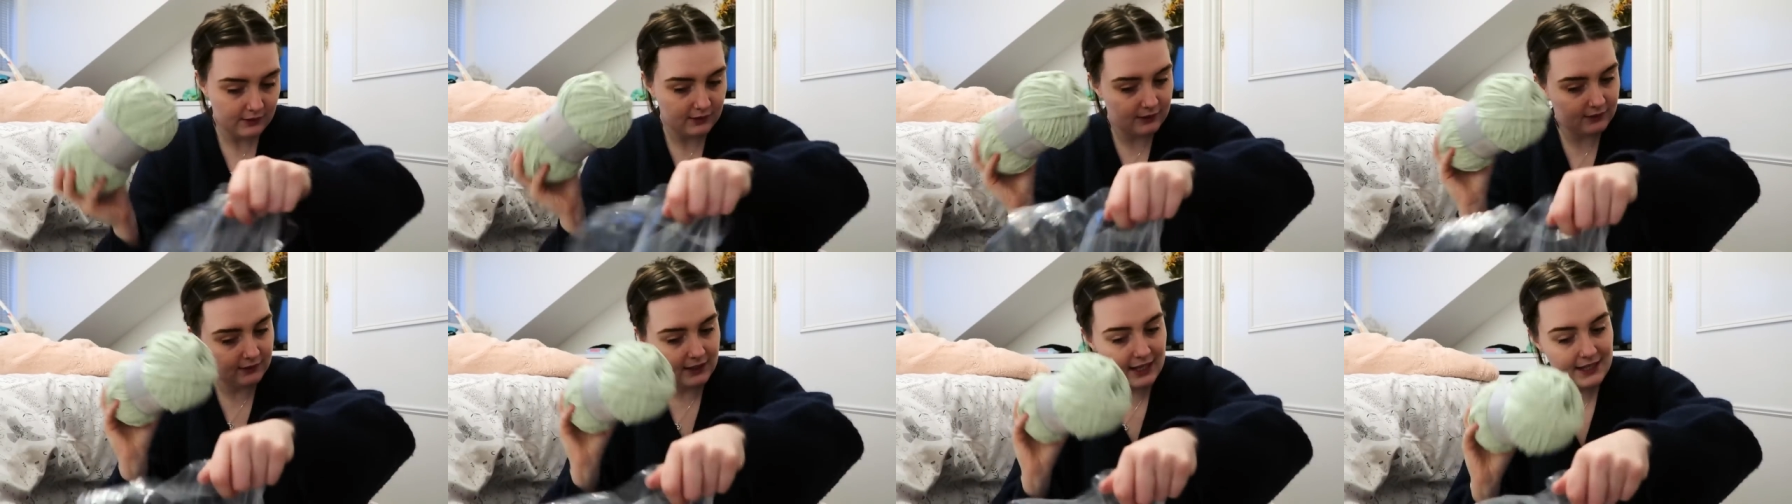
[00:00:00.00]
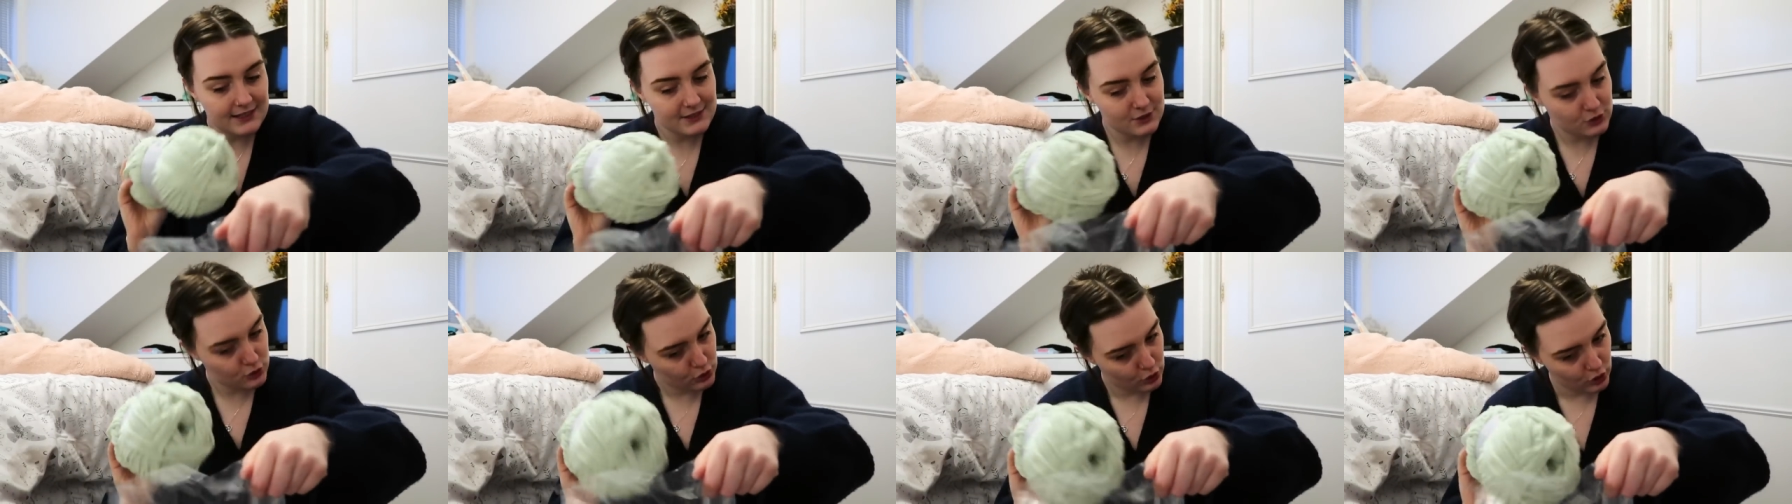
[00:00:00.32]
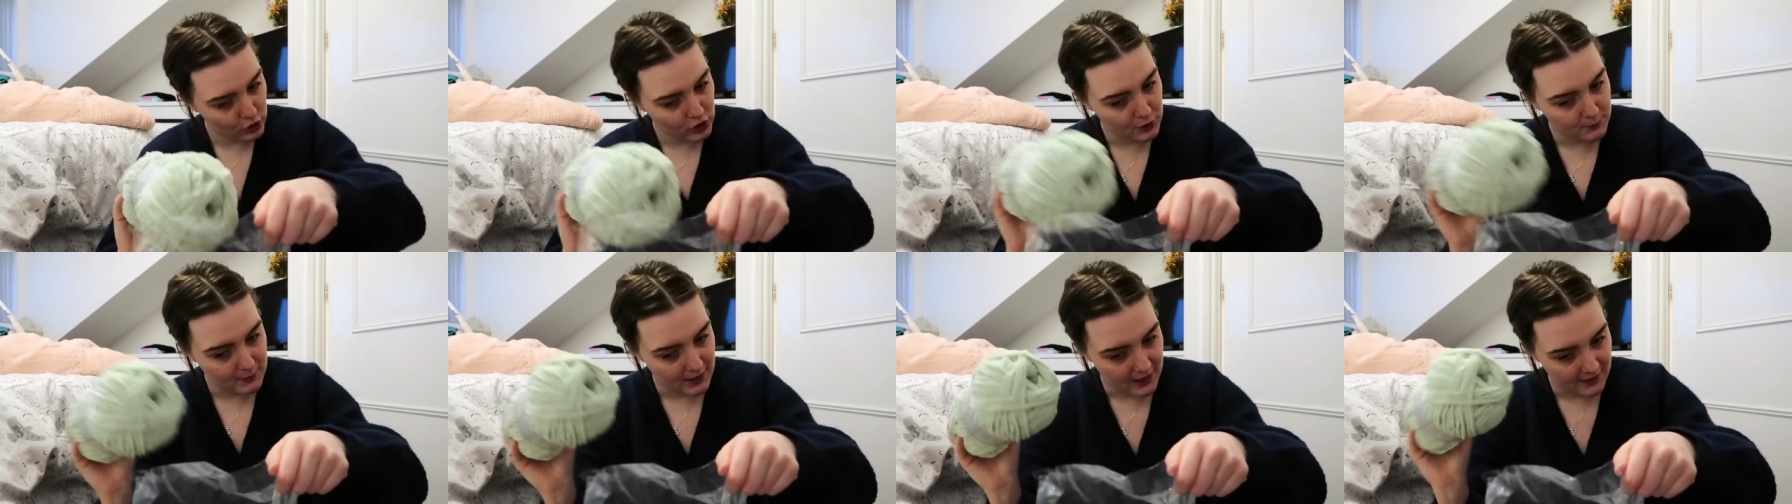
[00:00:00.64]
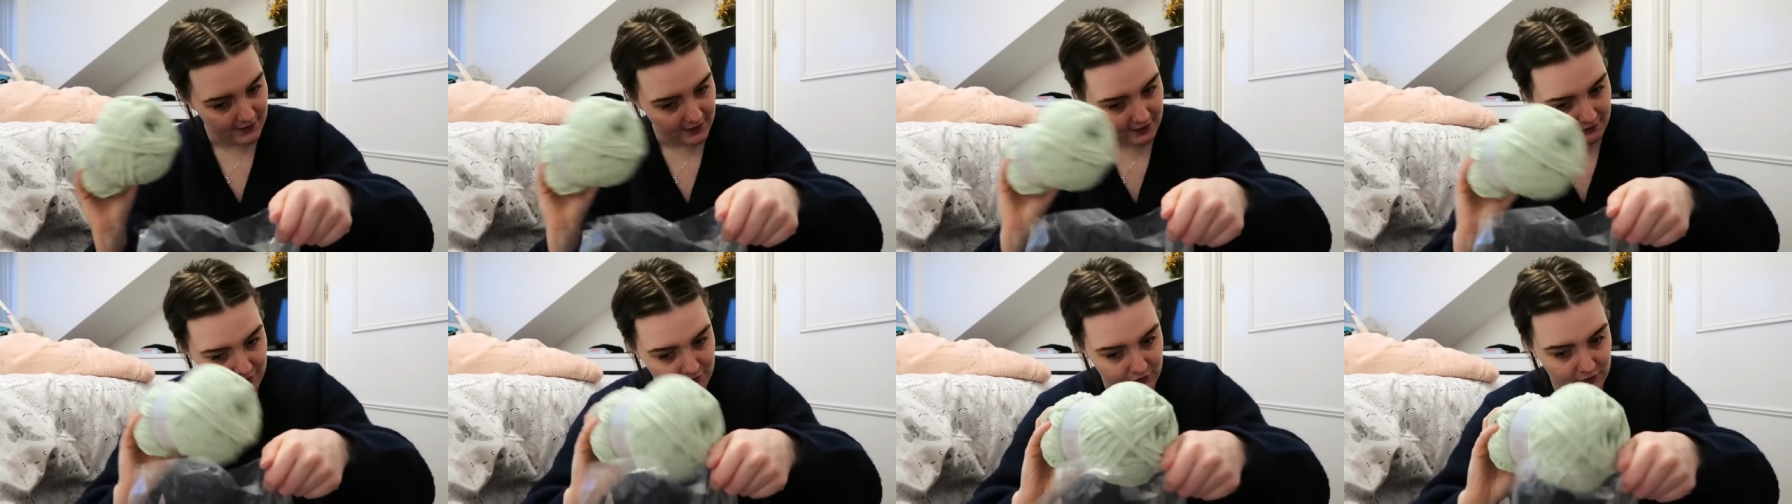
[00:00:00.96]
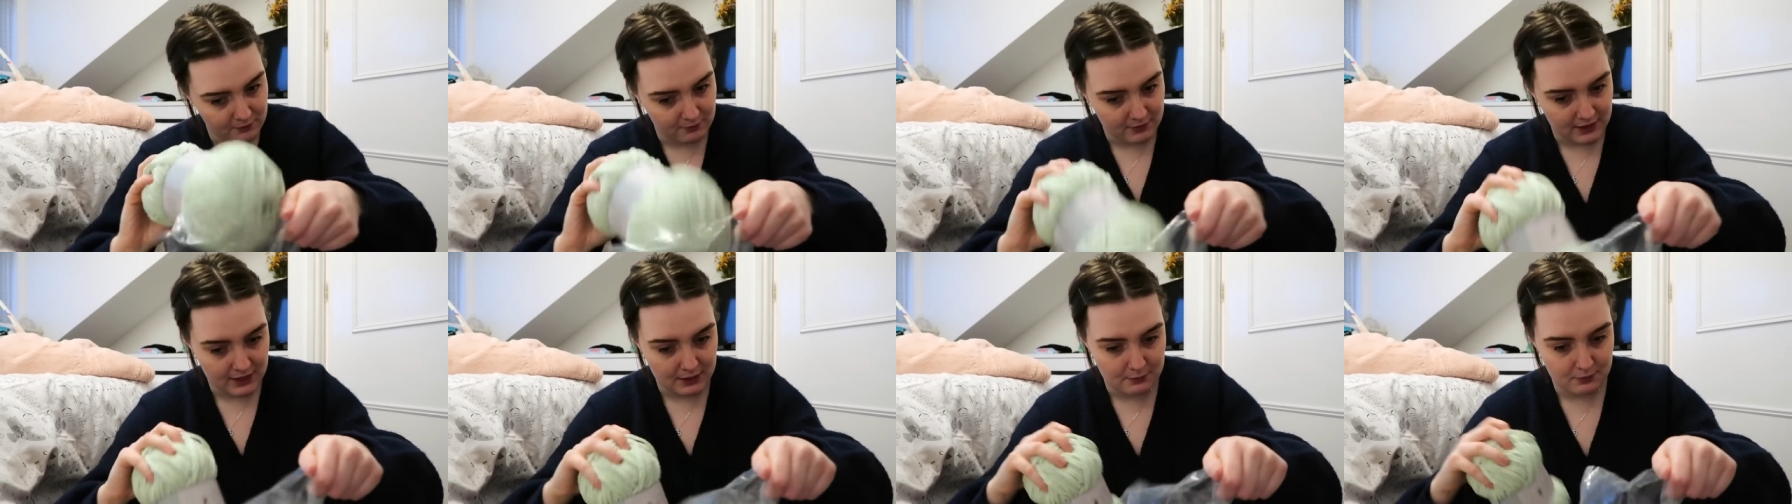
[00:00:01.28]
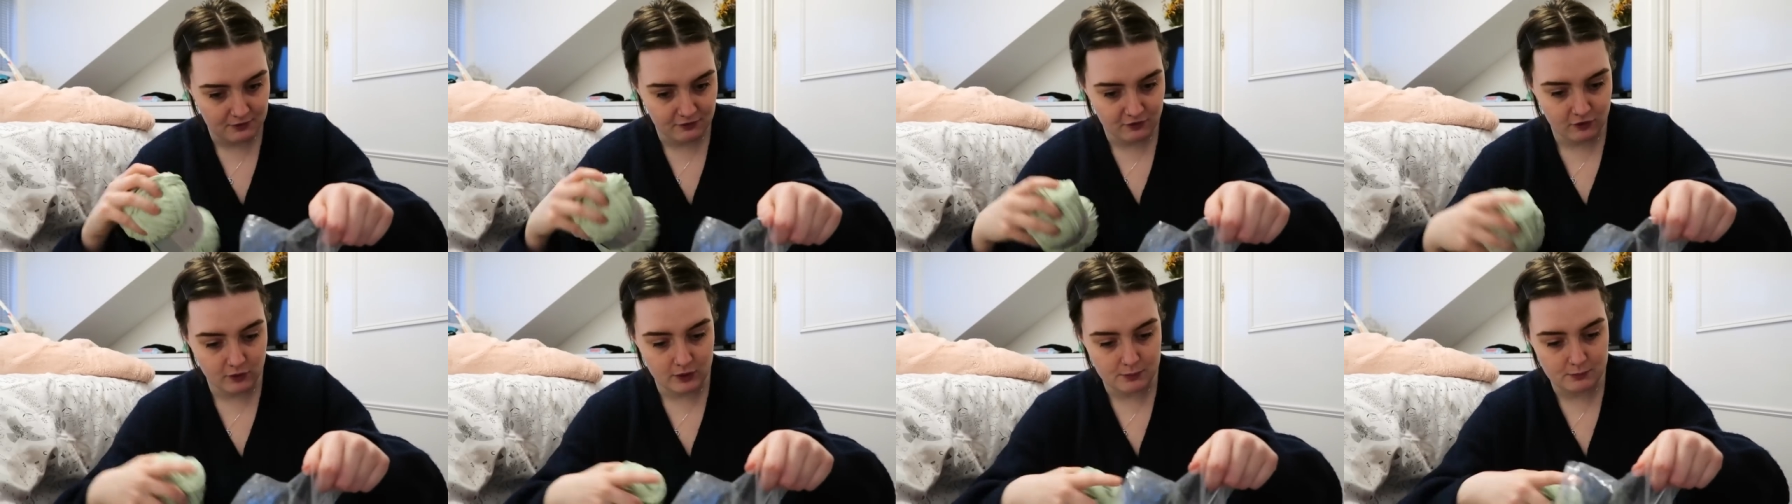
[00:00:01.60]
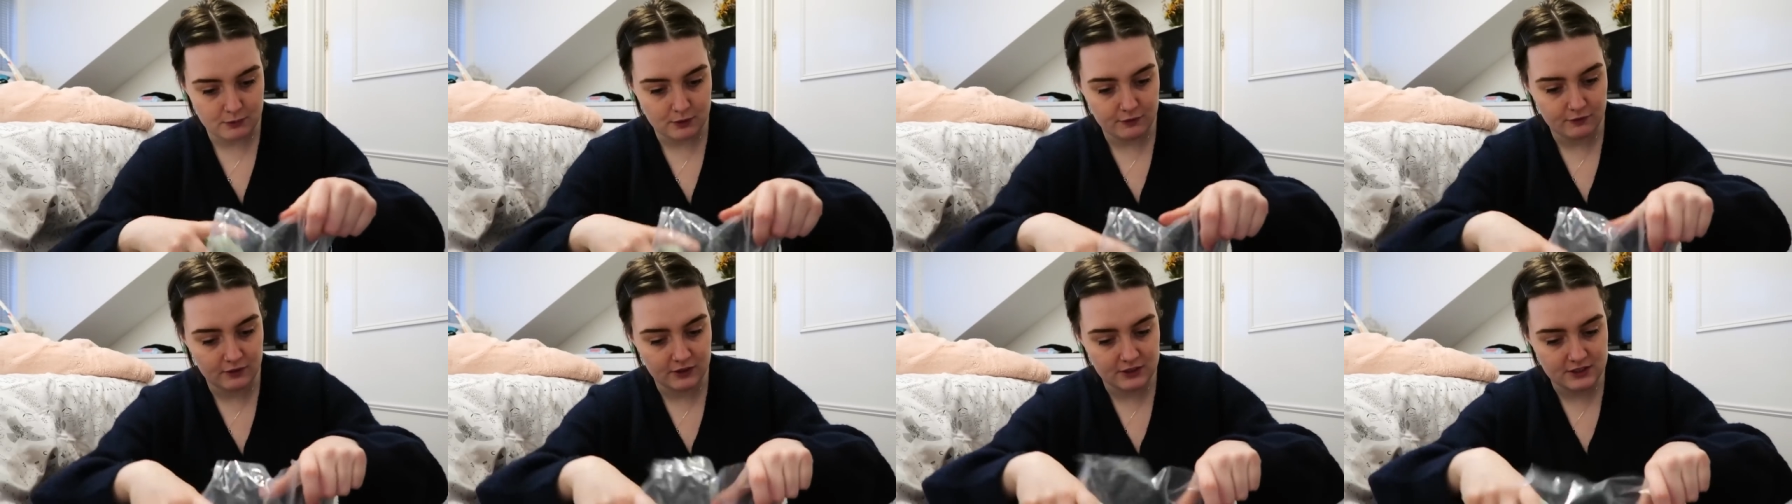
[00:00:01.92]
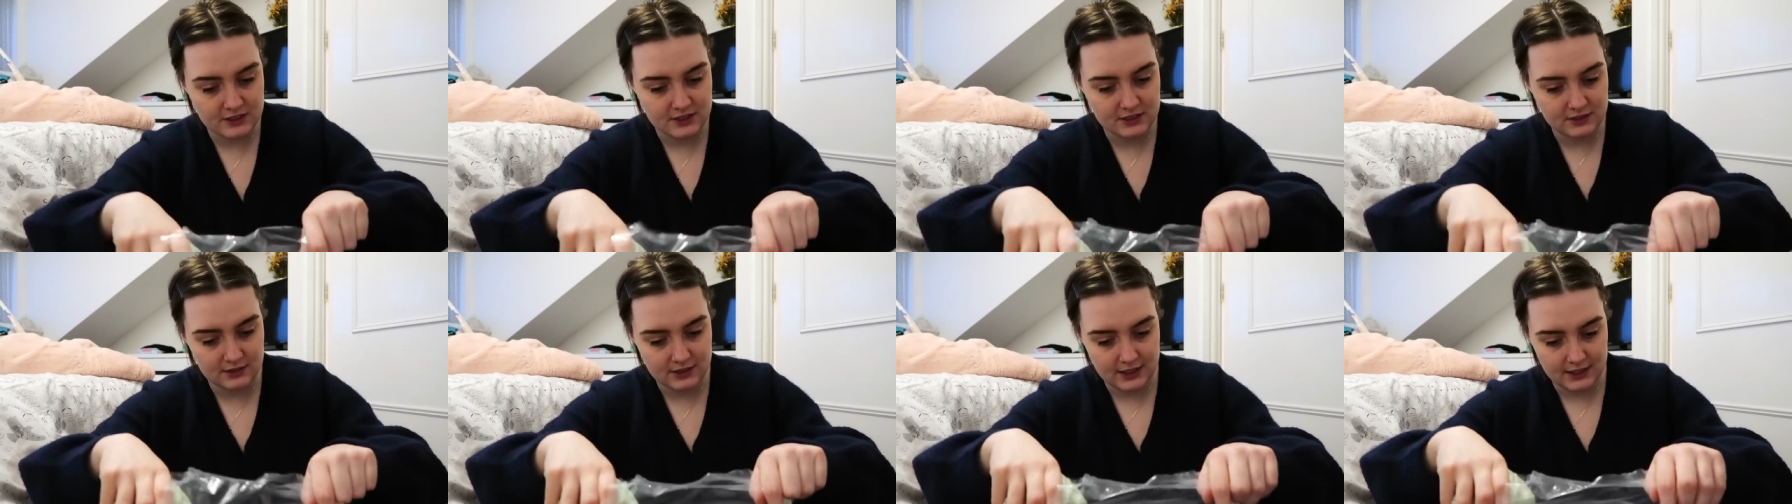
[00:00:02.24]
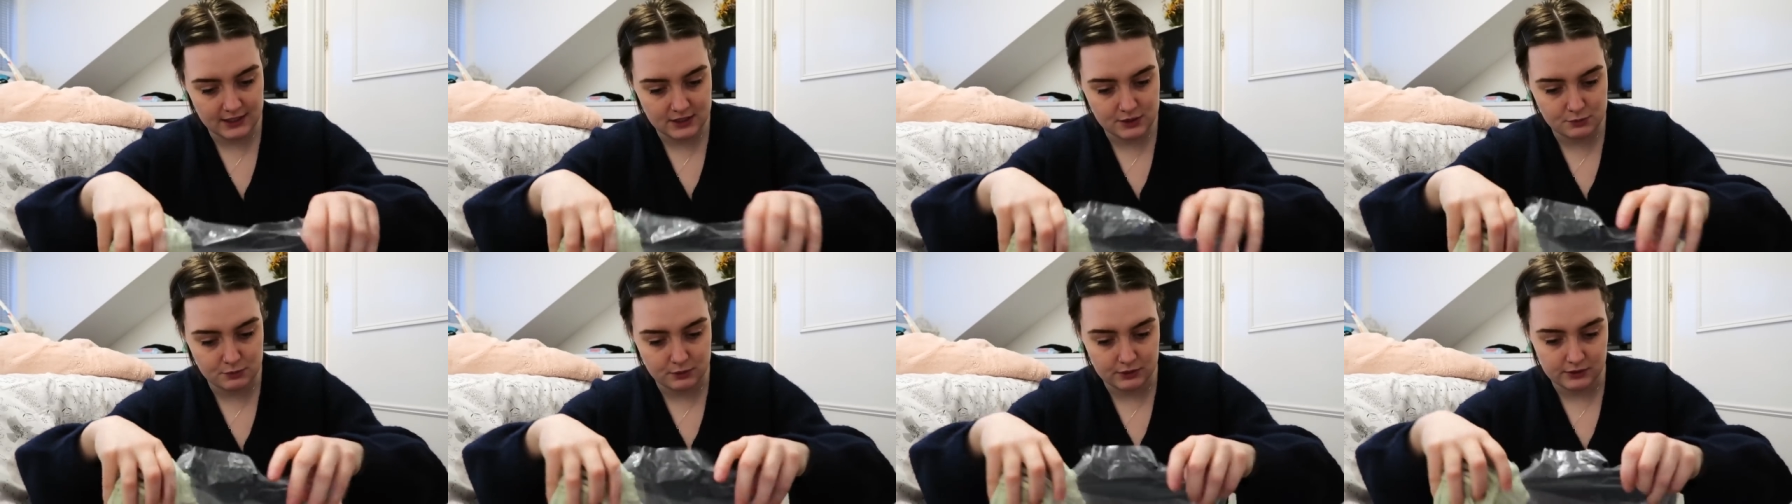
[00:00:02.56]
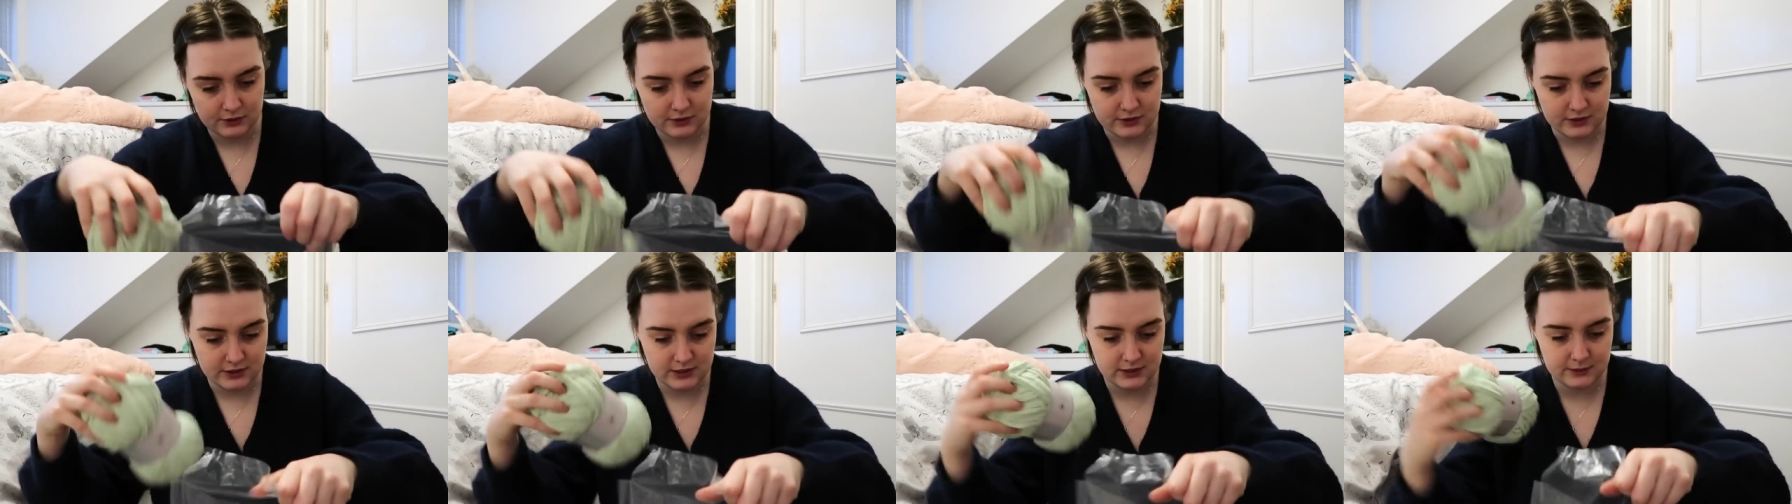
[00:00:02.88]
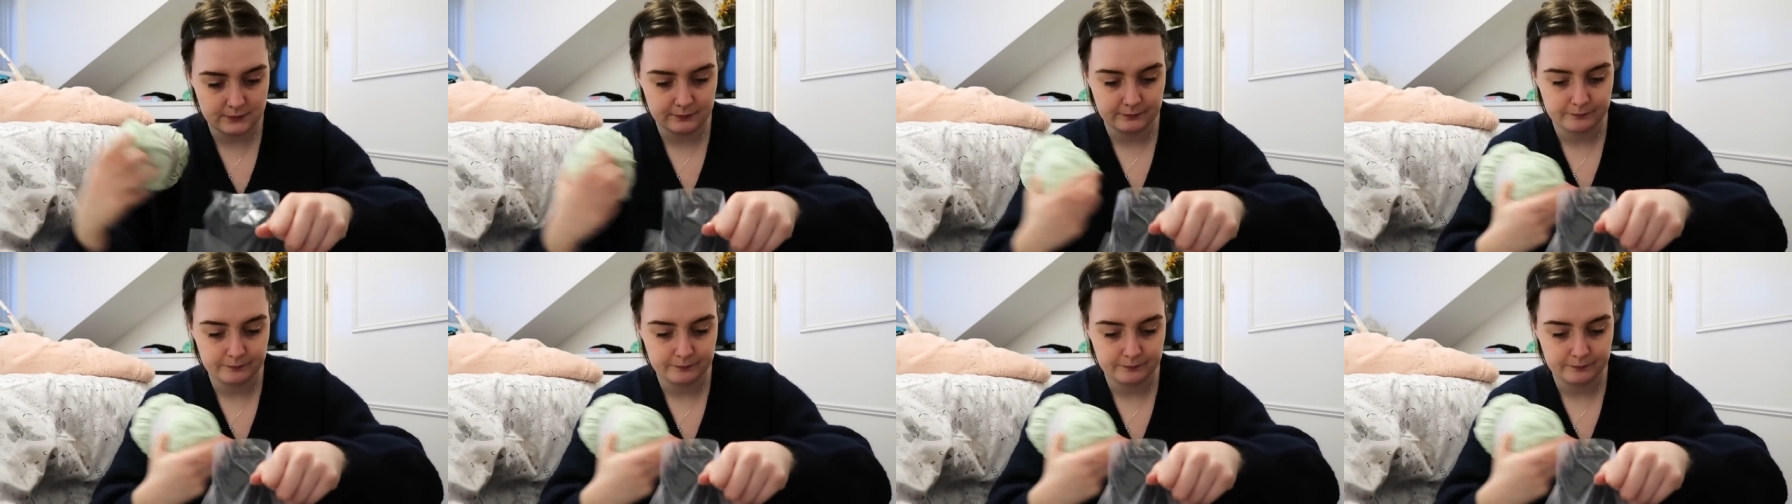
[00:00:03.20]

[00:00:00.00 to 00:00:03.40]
let's talk about that for a minute before we move on to the next ones